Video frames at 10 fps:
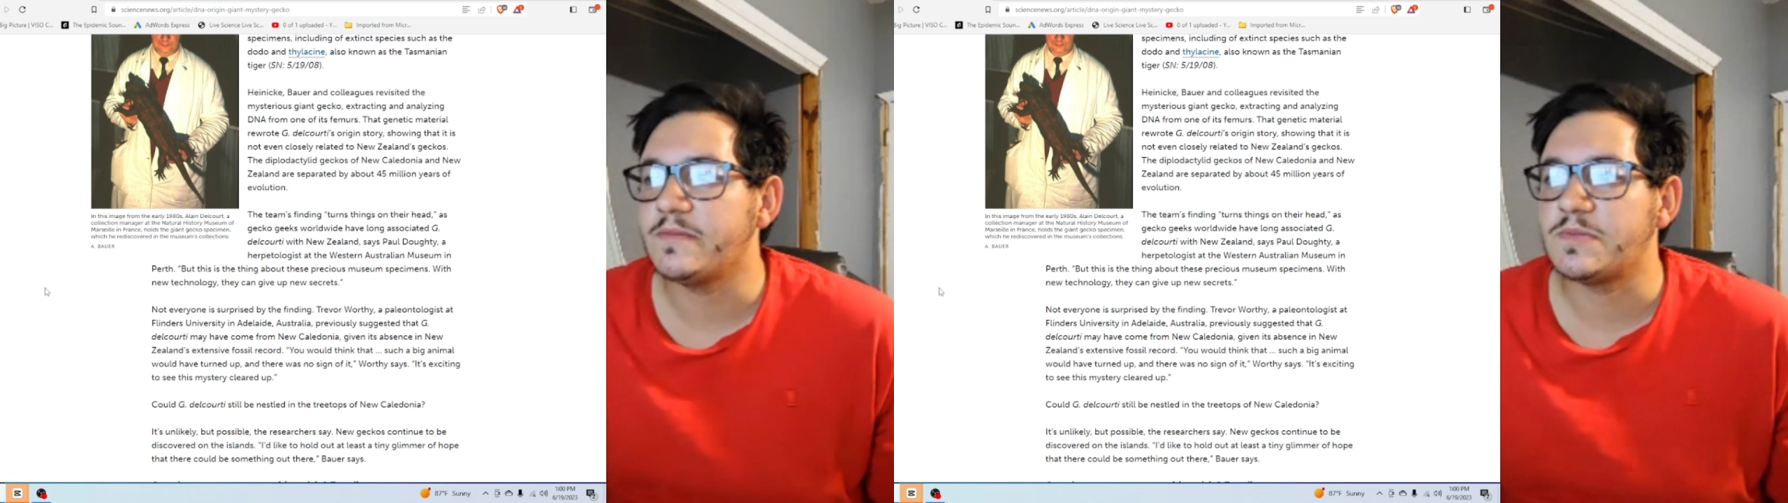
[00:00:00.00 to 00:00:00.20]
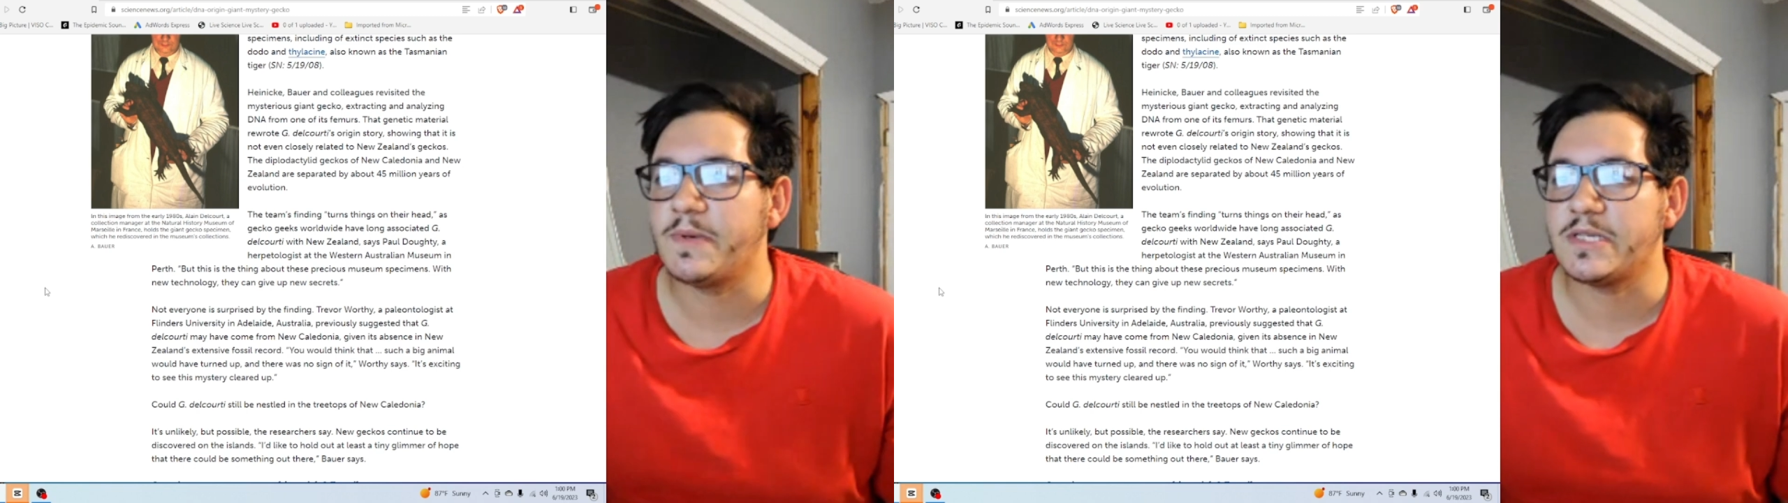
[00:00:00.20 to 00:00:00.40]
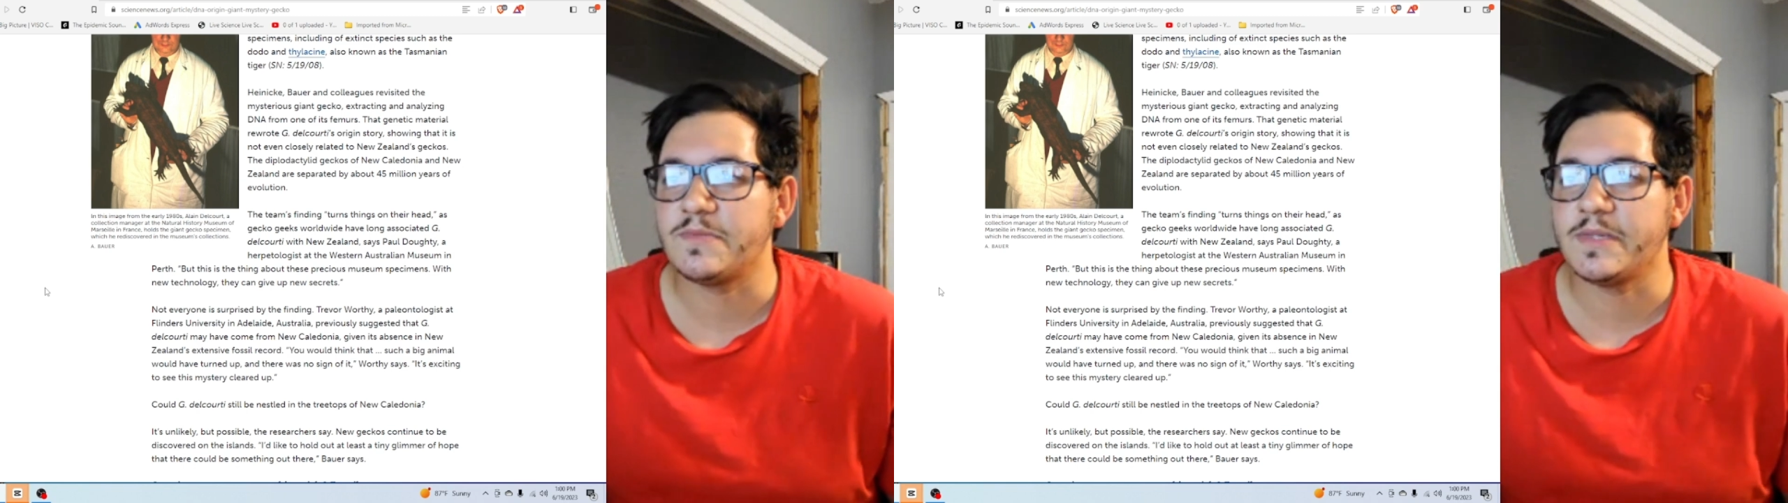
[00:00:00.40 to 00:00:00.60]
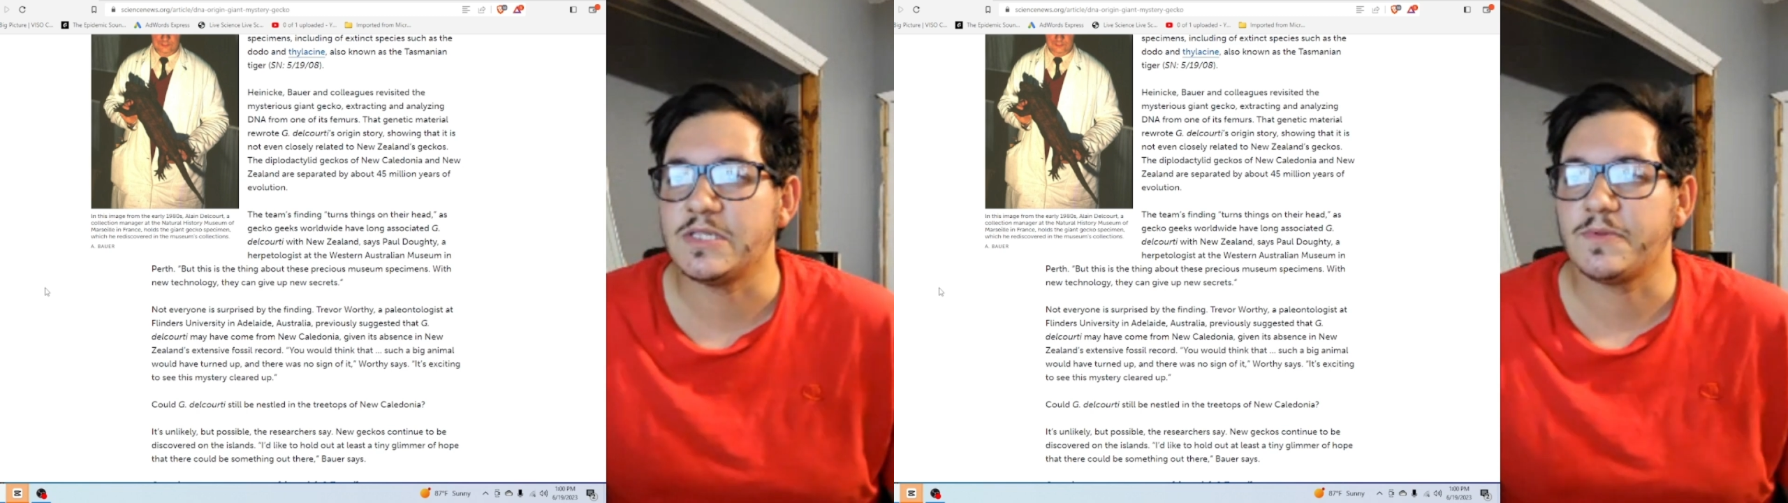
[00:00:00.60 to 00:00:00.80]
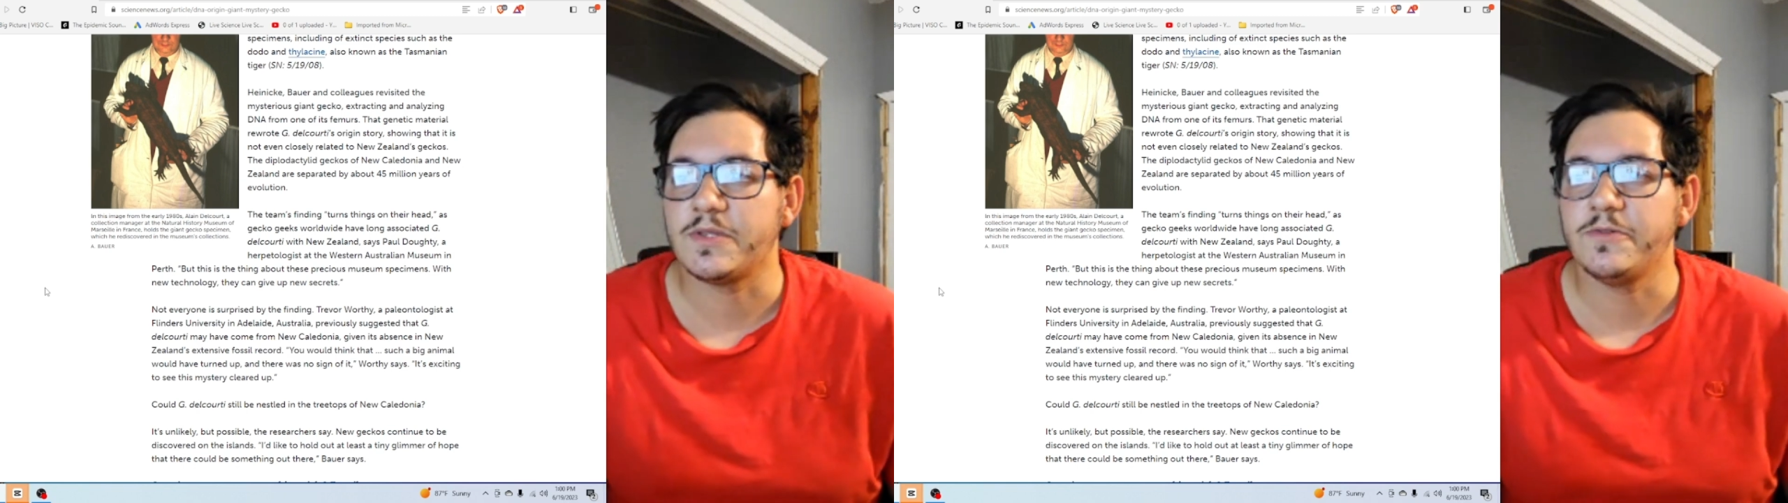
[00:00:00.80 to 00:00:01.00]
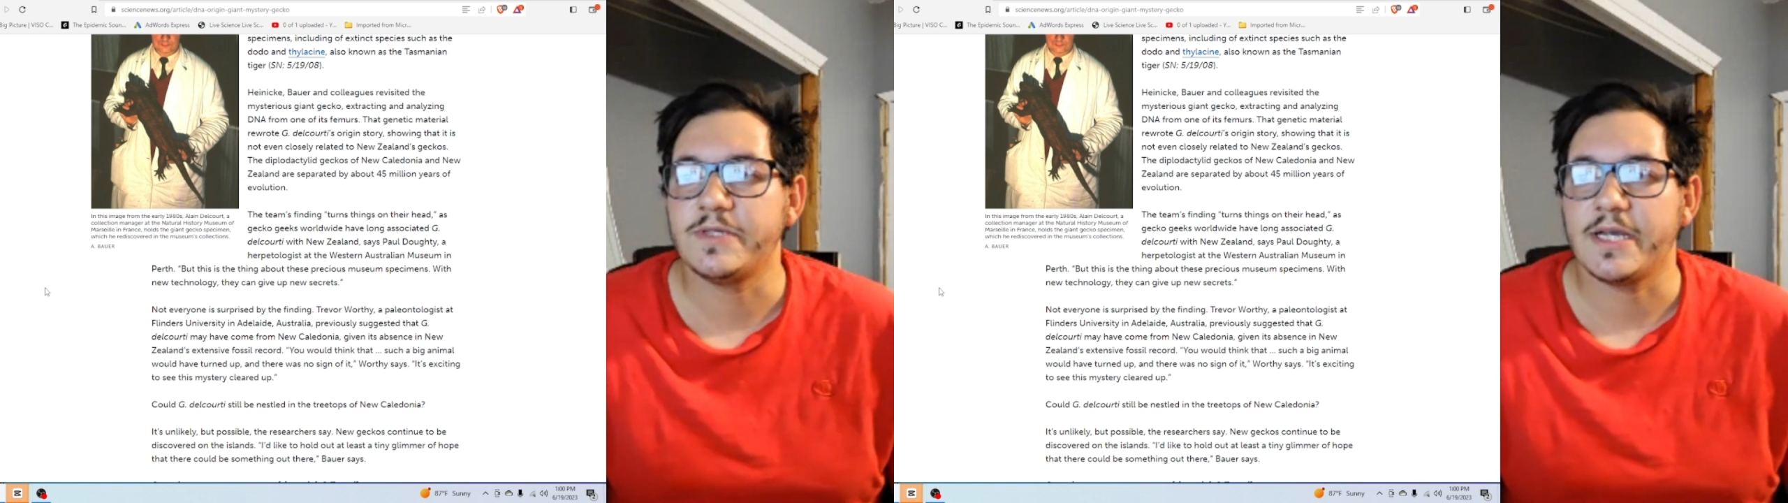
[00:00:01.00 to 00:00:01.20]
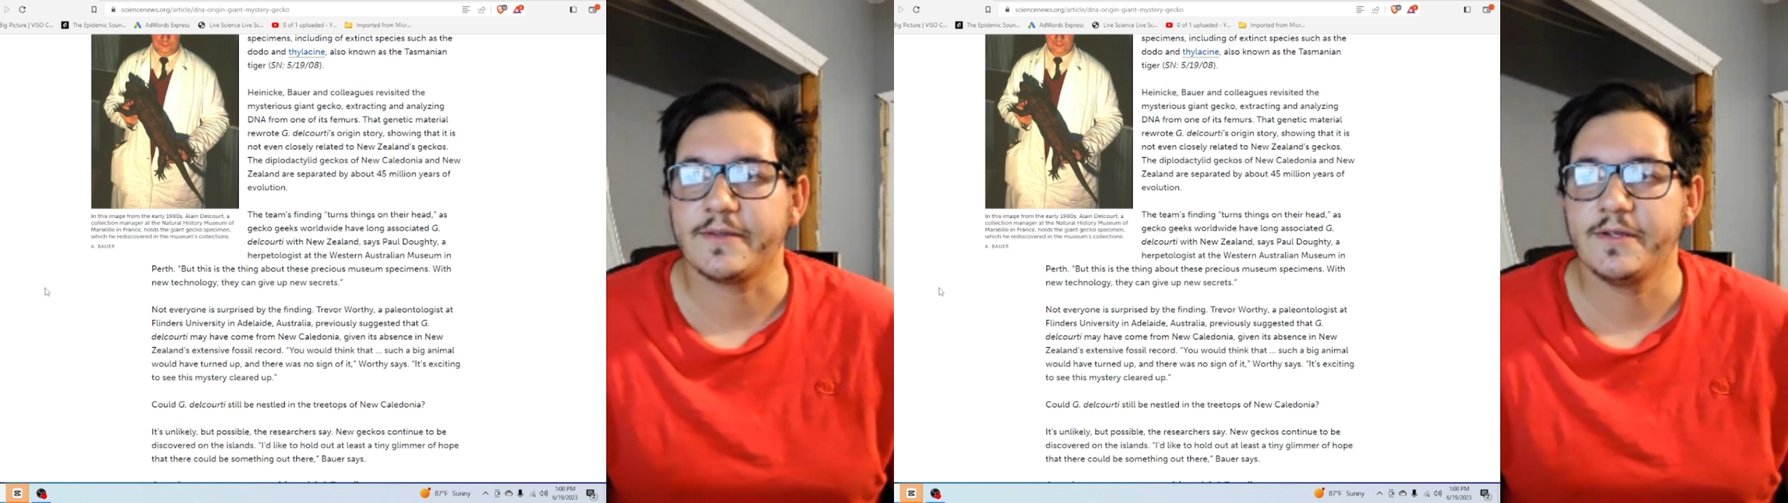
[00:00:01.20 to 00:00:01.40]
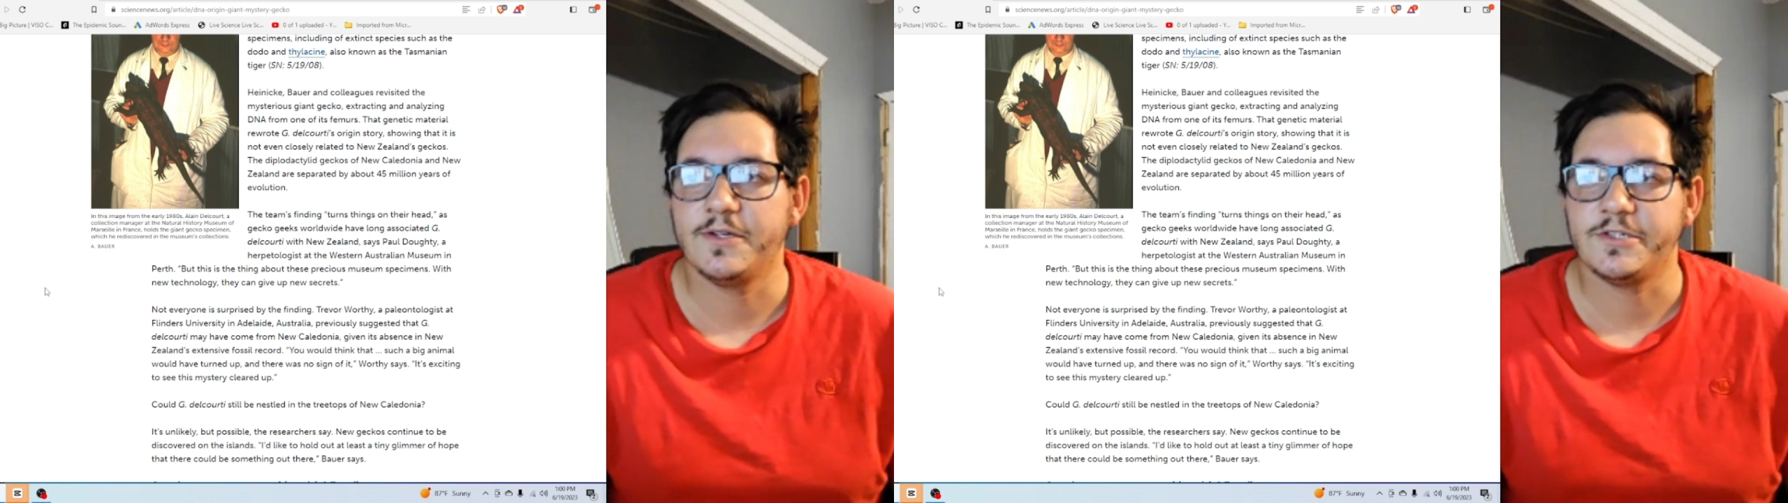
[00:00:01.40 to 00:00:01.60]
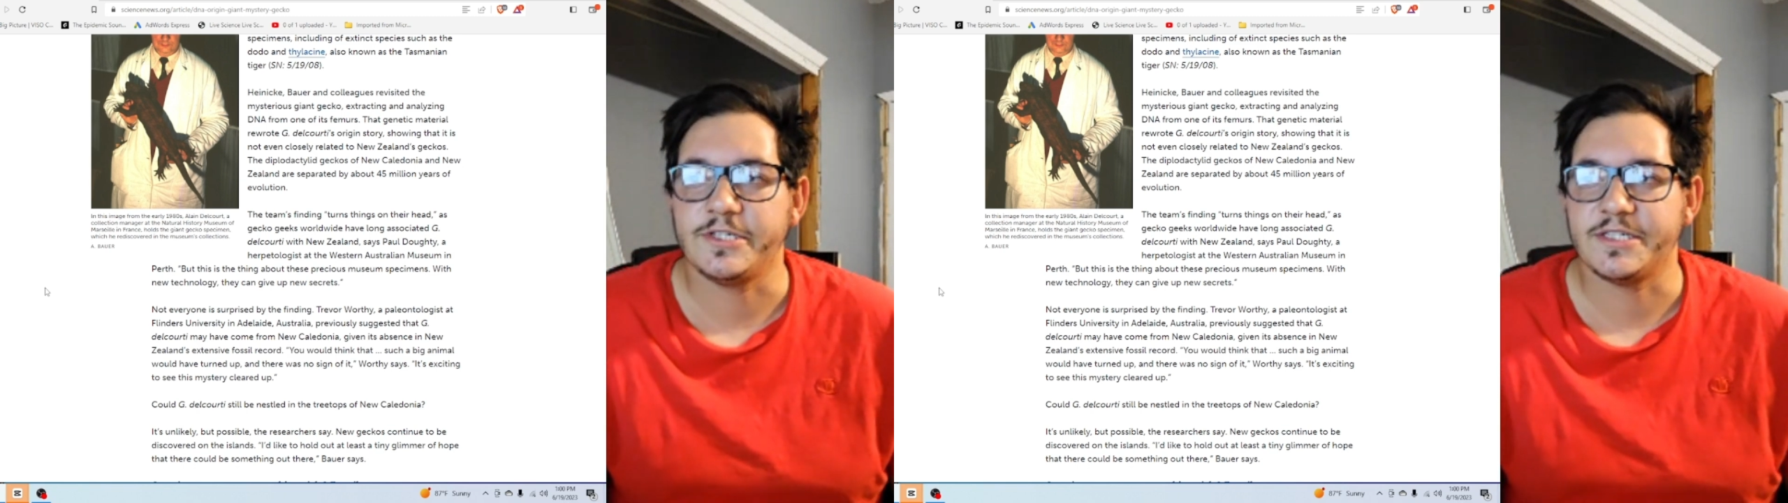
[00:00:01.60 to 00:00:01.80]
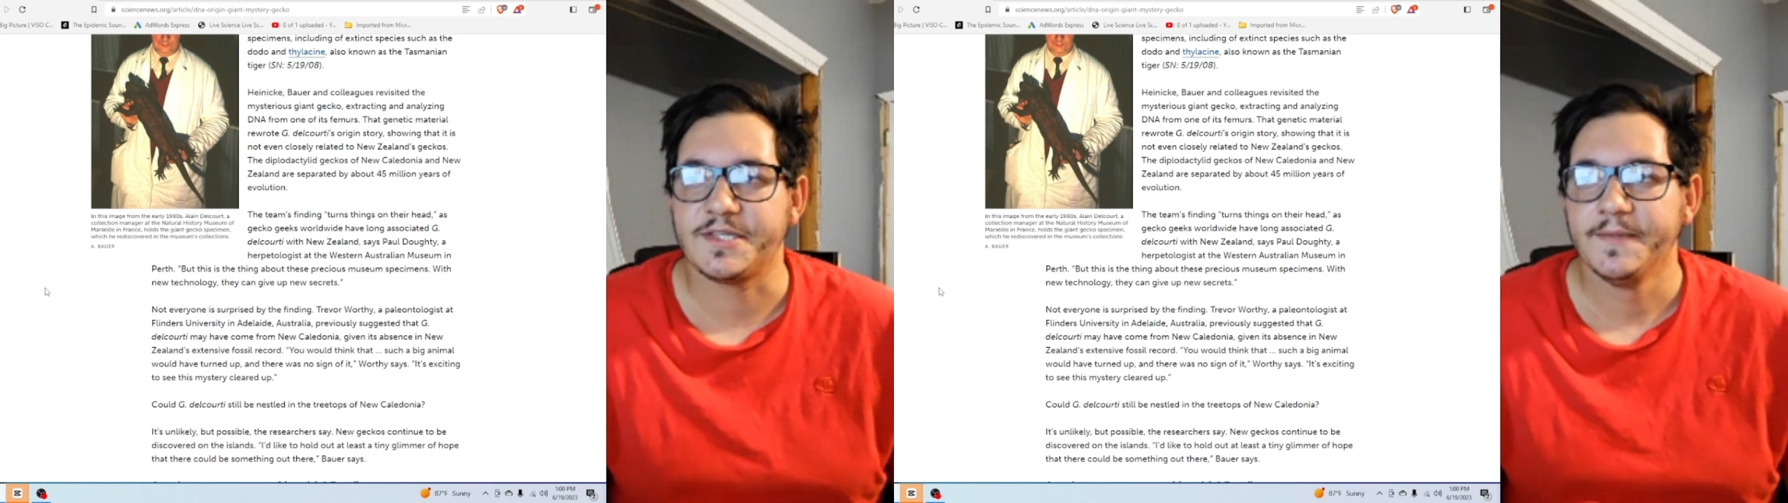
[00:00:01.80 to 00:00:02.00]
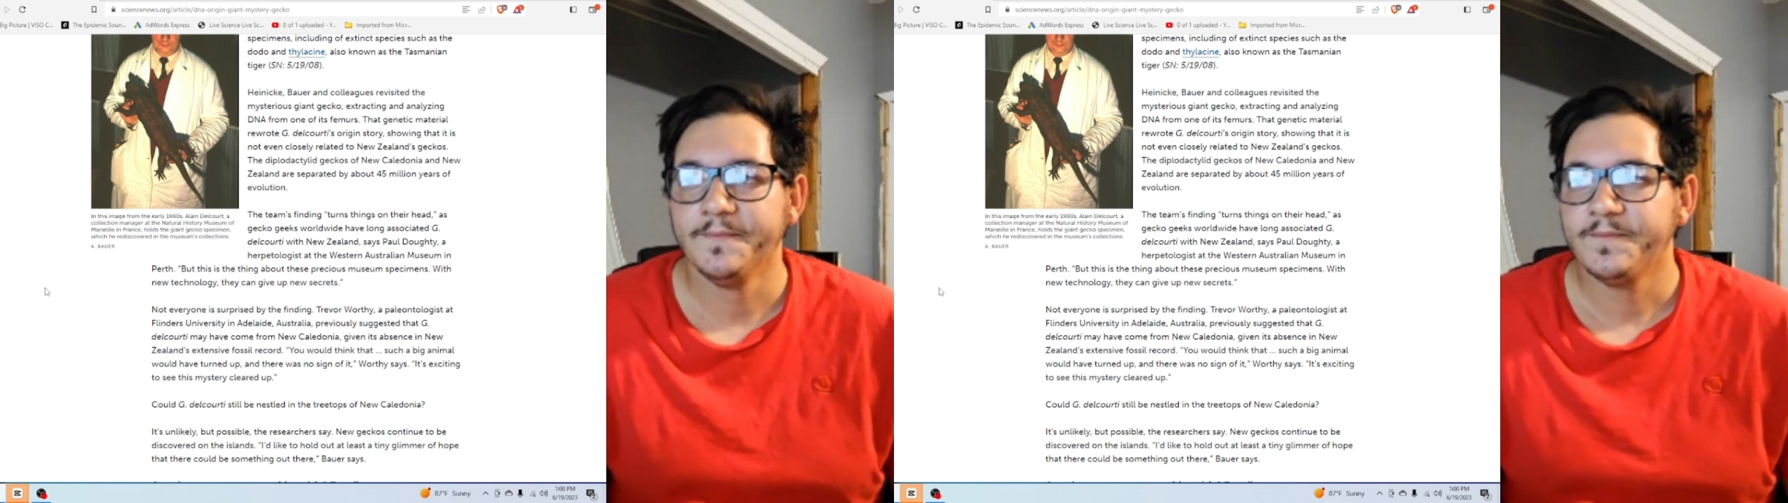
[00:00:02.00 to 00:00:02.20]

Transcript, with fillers: specimens with new technologies,